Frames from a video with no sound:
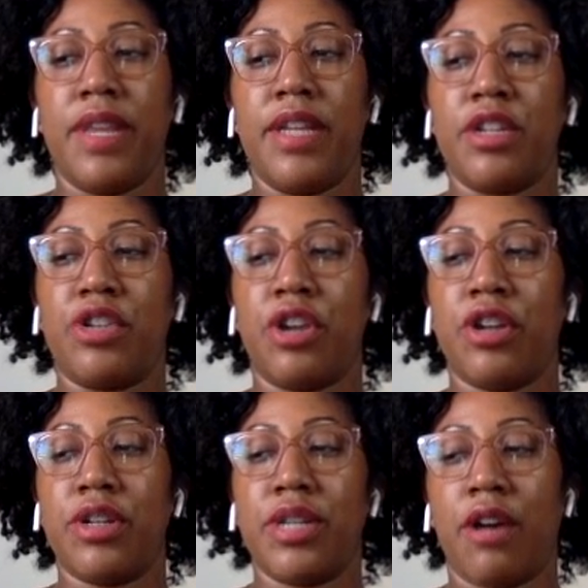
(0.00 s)
Is to show
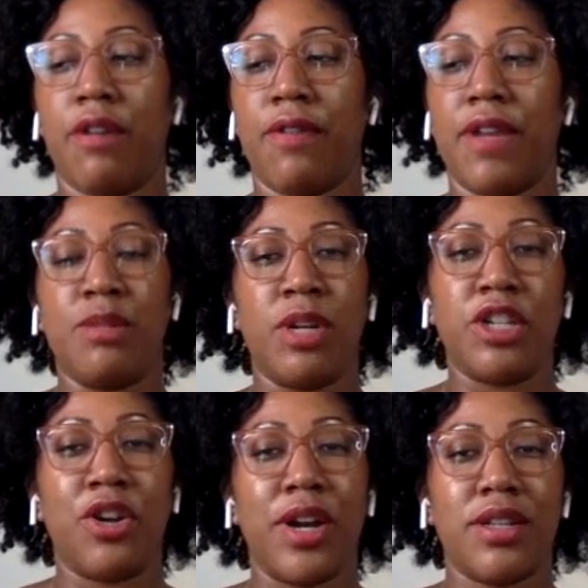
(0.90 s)
yourself as
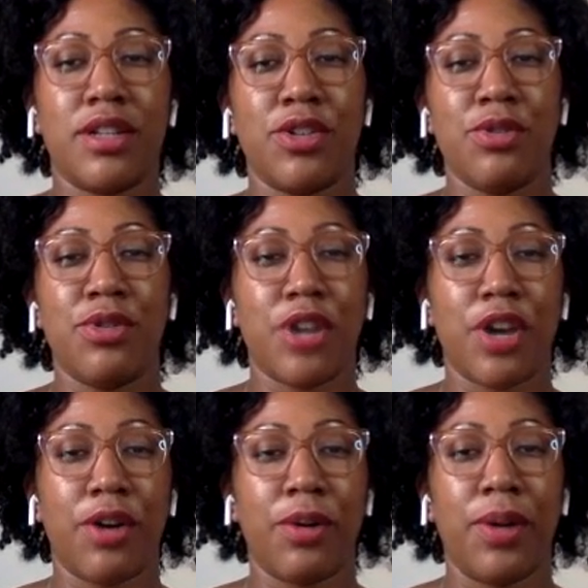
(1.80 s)
much grace as you
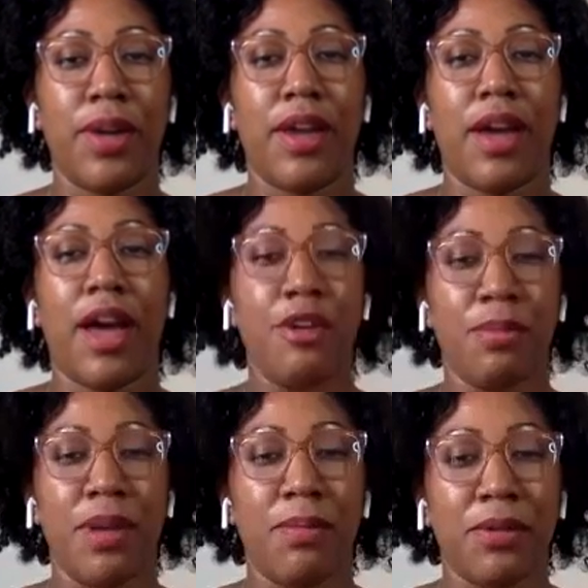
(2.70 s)
show other
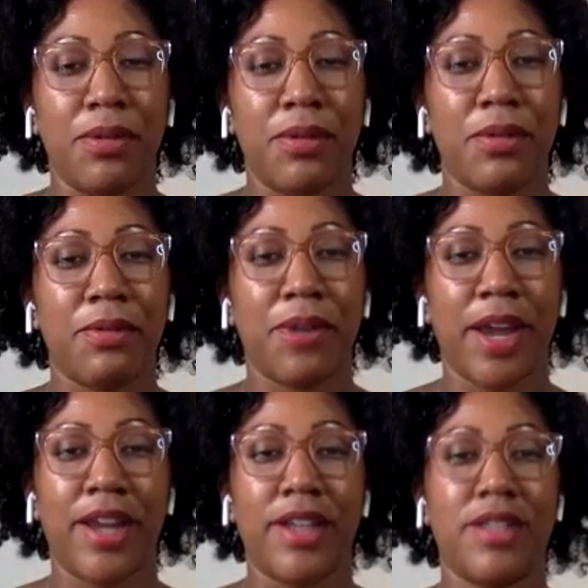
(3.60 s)
people,
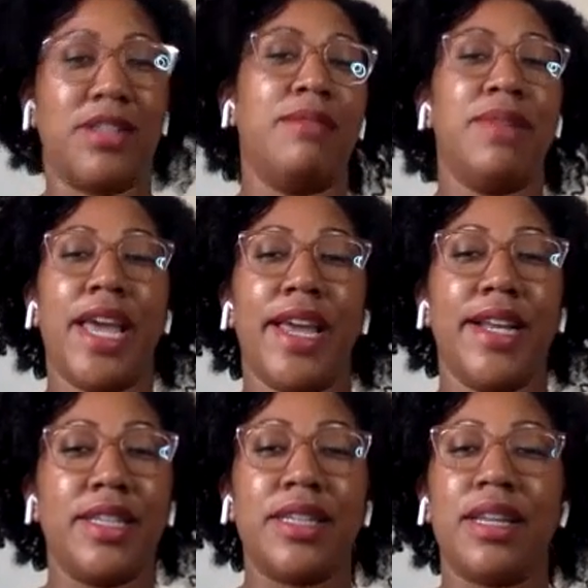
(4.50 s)
right? Some
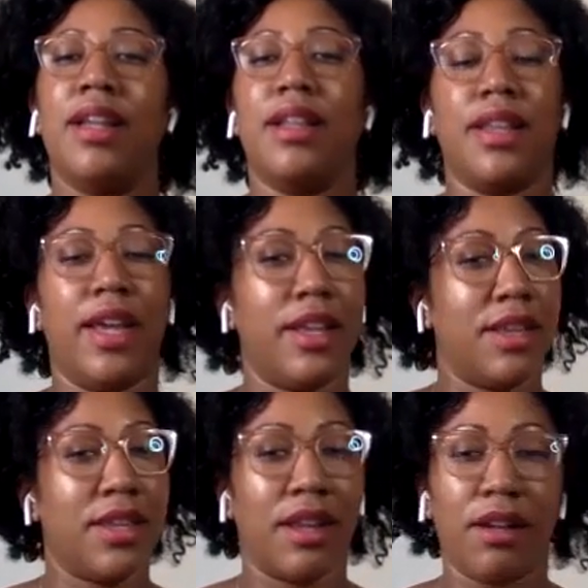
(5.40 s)
days, like,
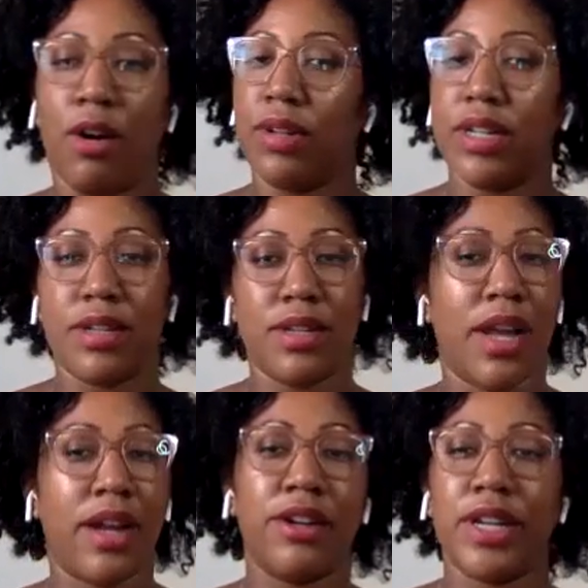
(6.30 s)
the whole list is
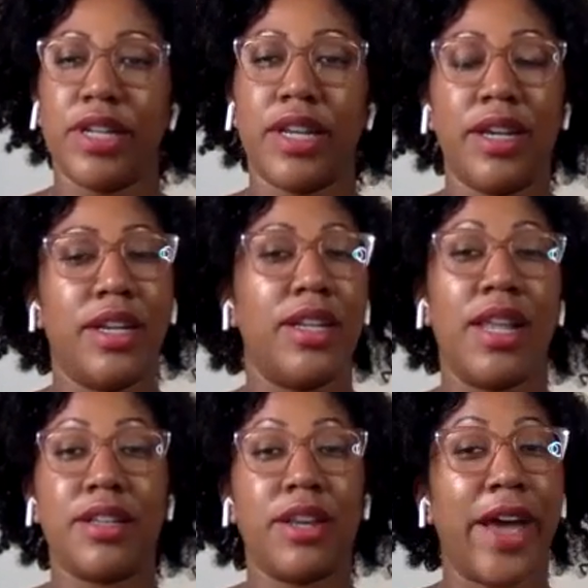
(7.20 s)
not going to get done, and
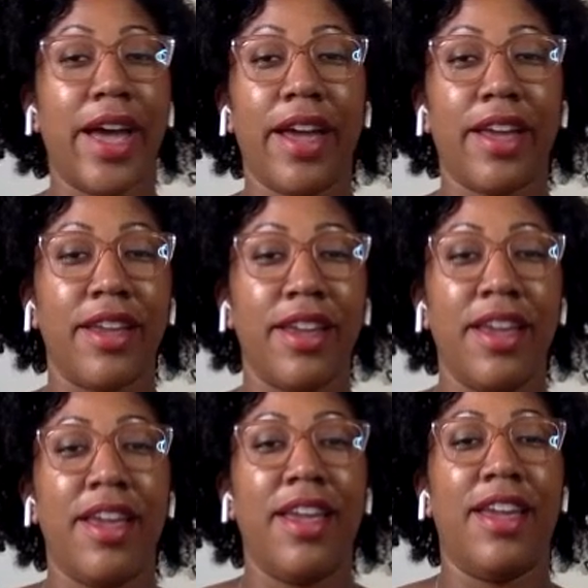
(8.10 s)
that's okay.
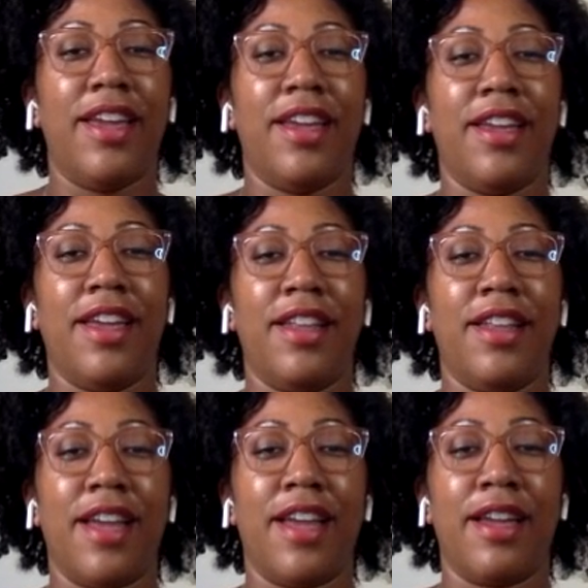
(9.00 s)

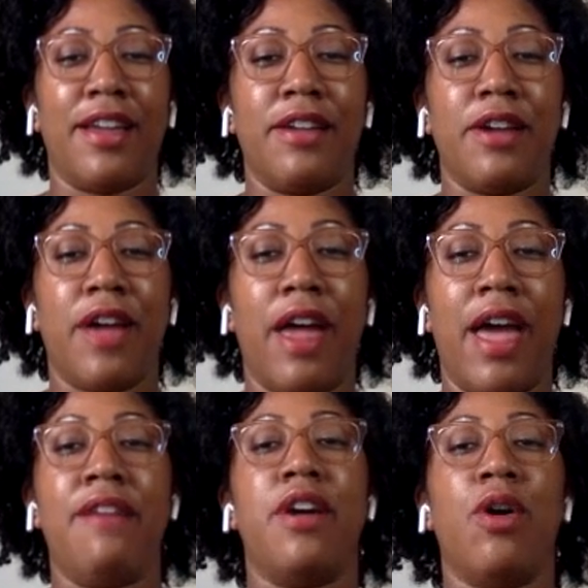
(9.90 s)
And like,
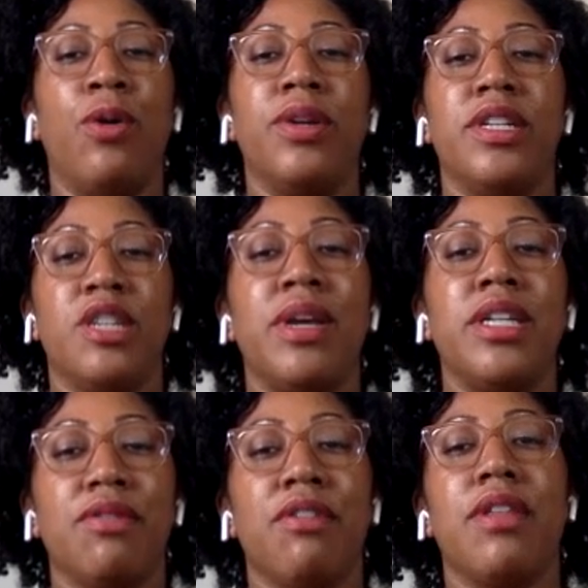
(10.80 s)
holding
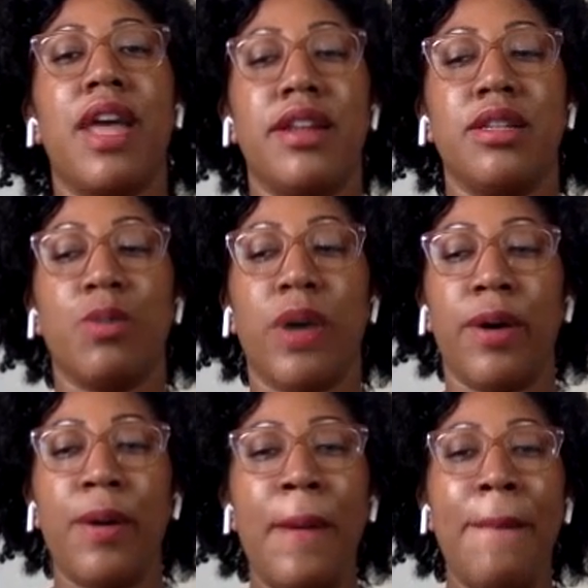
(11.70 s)
space for that as
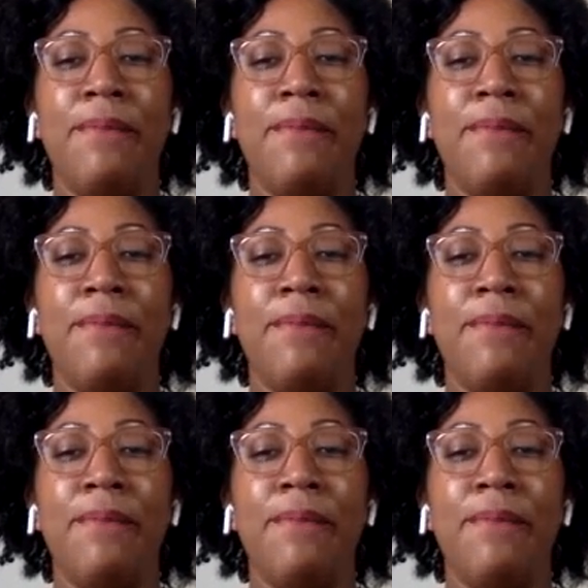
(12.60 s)
well.